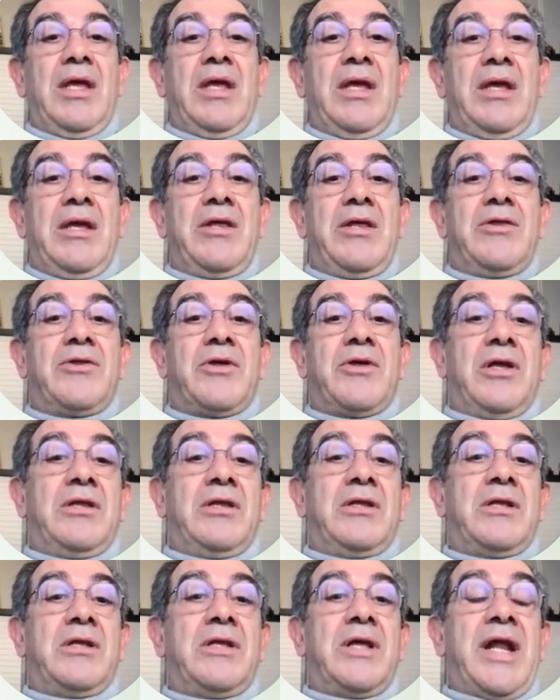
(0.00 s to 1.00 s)
is
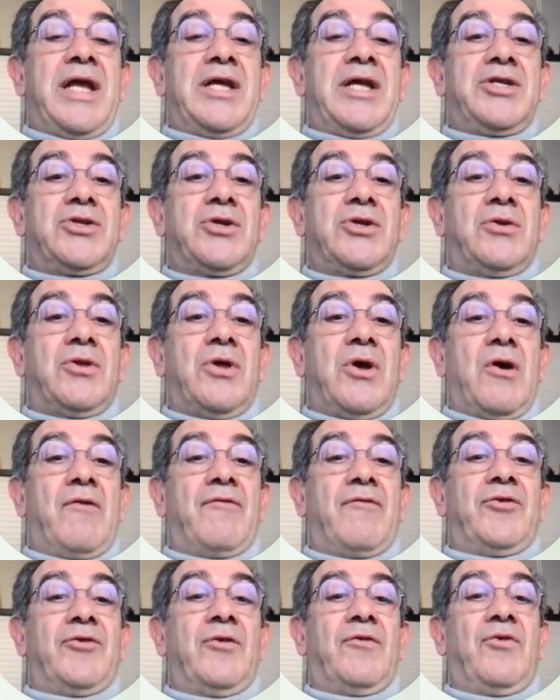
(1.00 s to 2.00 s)
in the direction
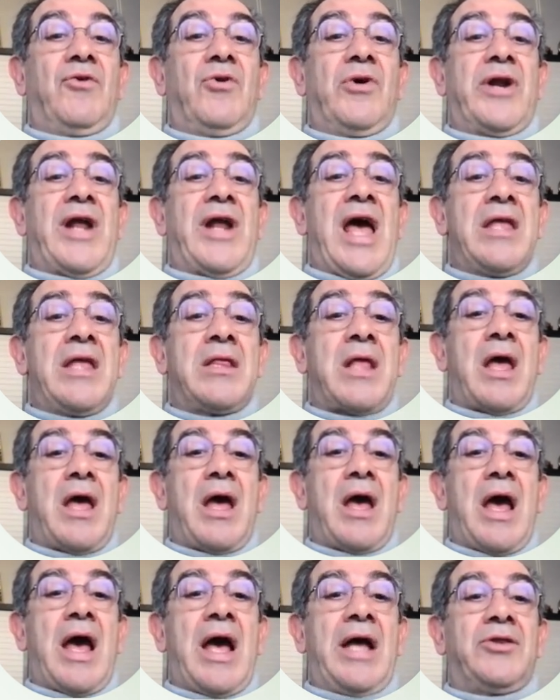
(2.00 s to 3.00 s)
of the
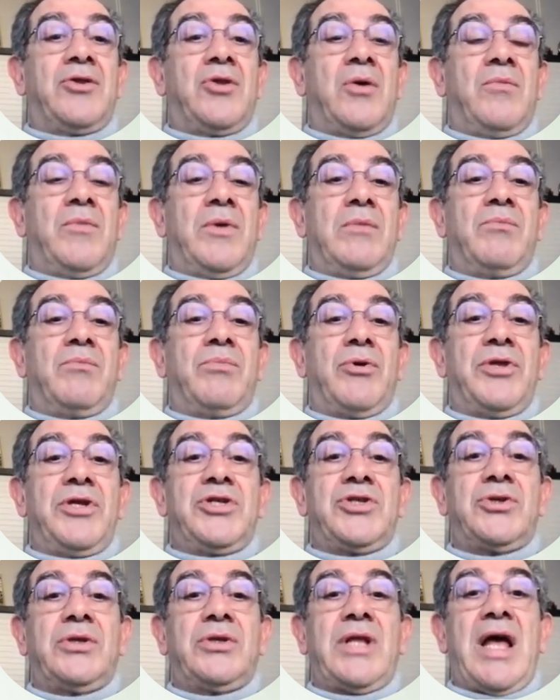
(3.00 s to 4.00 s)
fluorine atom in
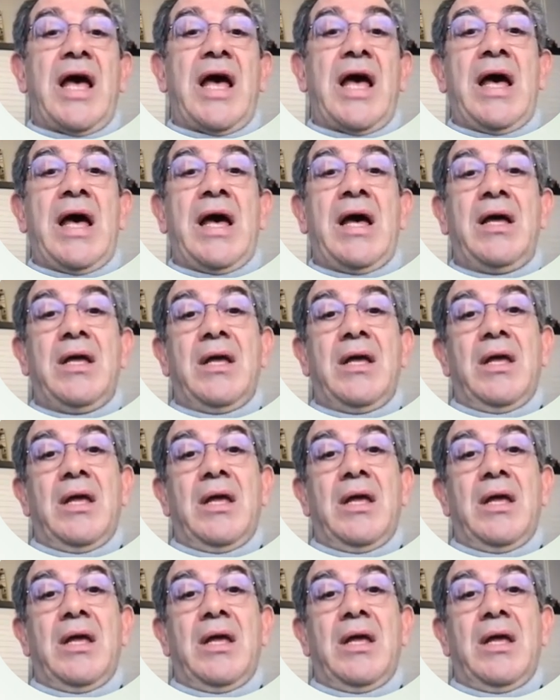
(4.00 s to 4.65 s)
position A